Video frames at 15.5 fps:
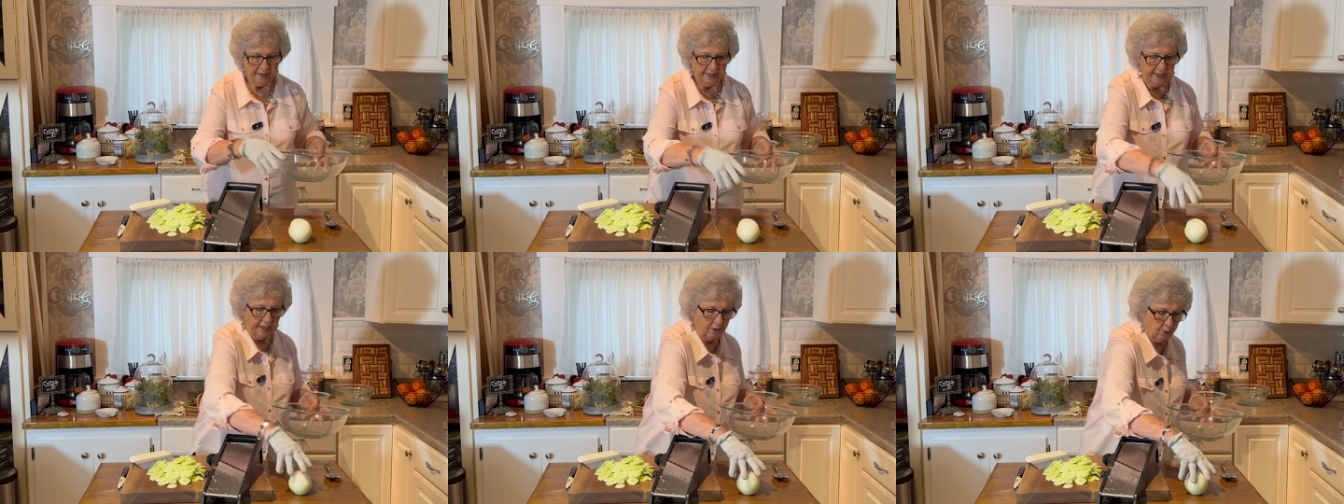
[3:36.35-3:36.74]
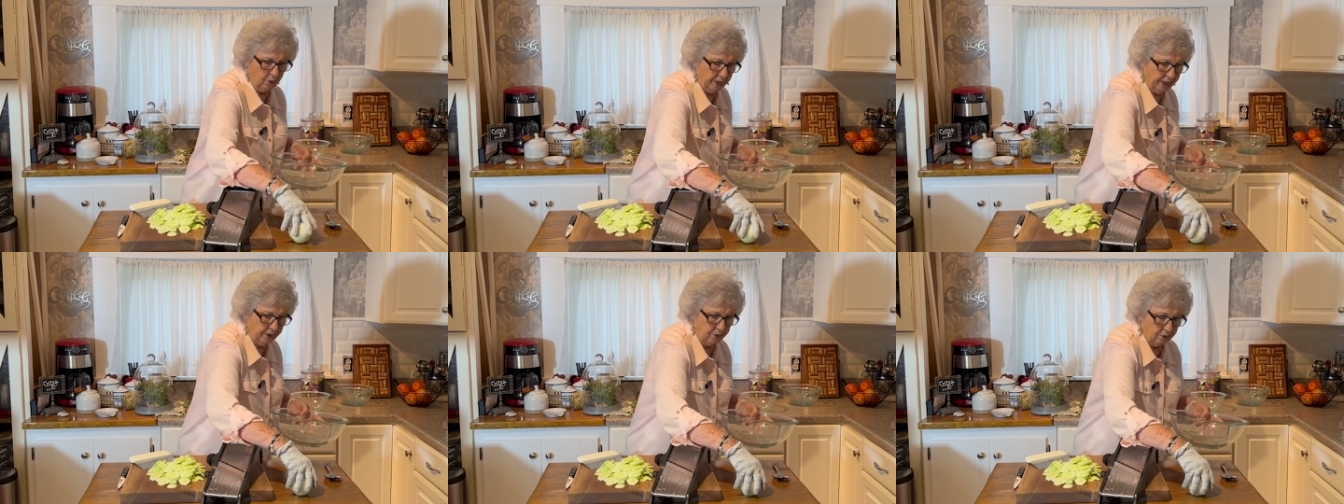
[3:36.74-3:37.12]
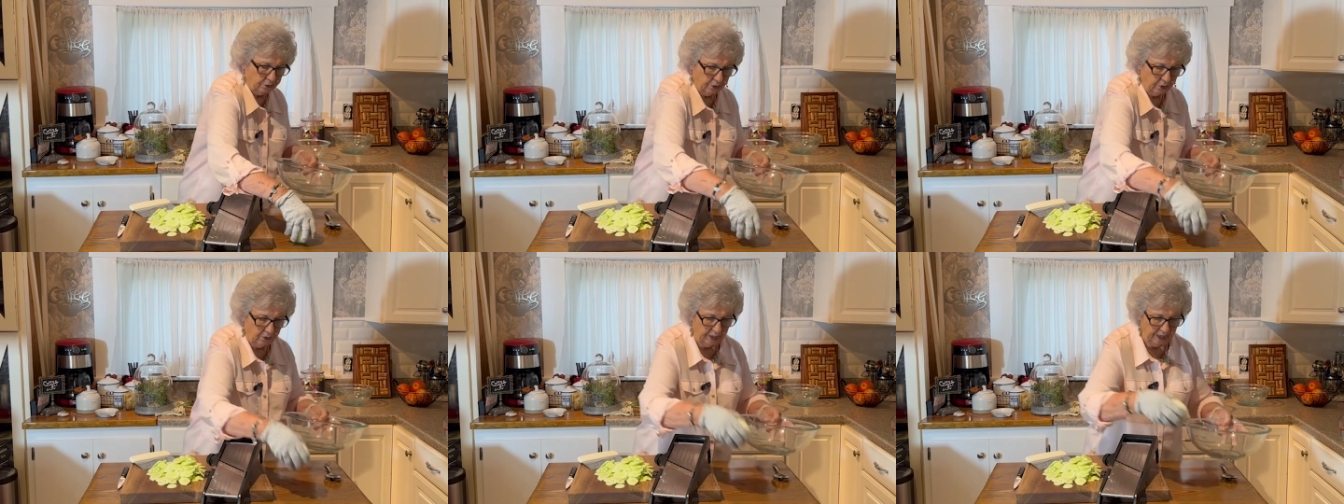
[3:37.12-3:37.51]
that way you'll
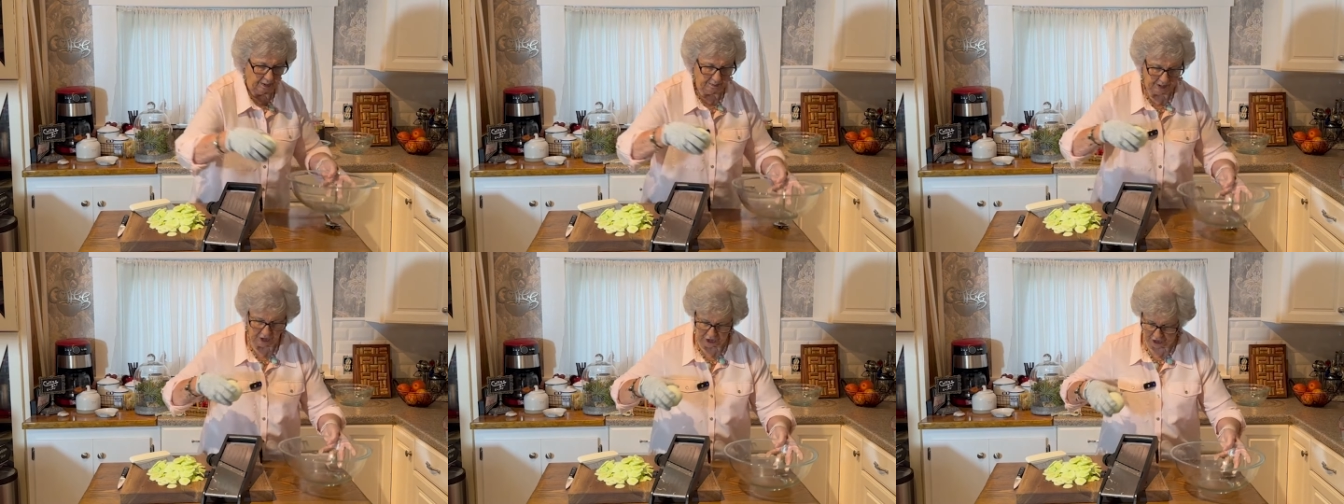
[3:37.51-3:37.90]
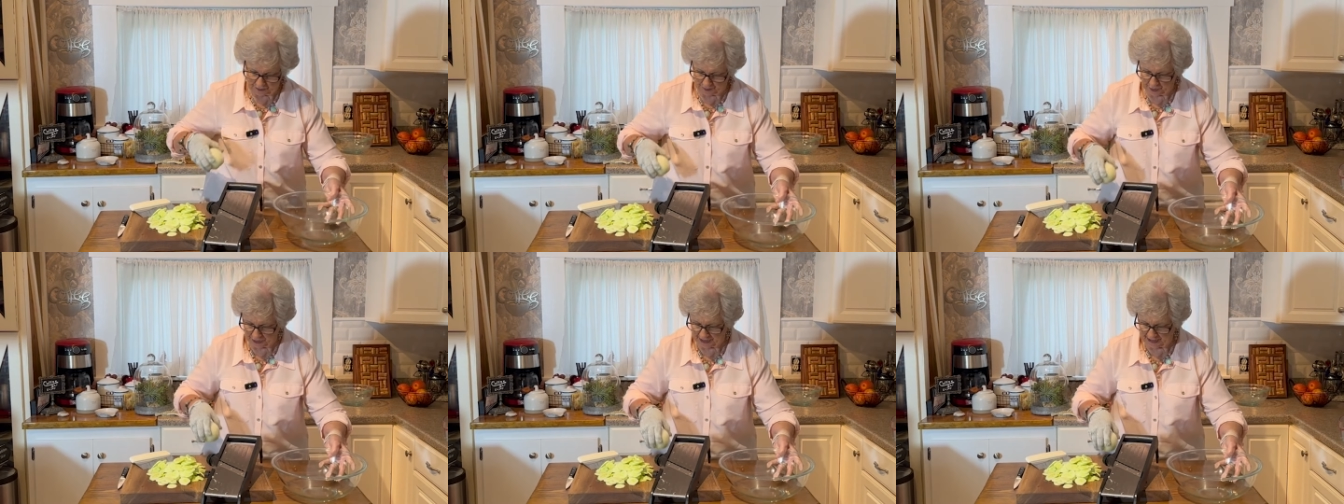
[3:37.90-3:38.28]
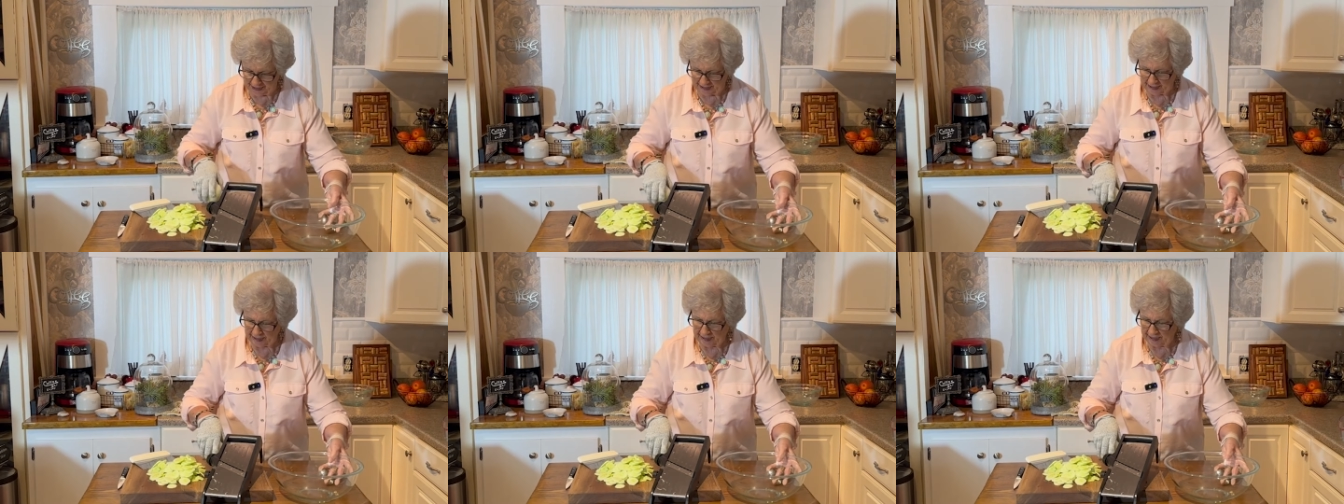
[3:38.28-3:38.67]
know how much to put in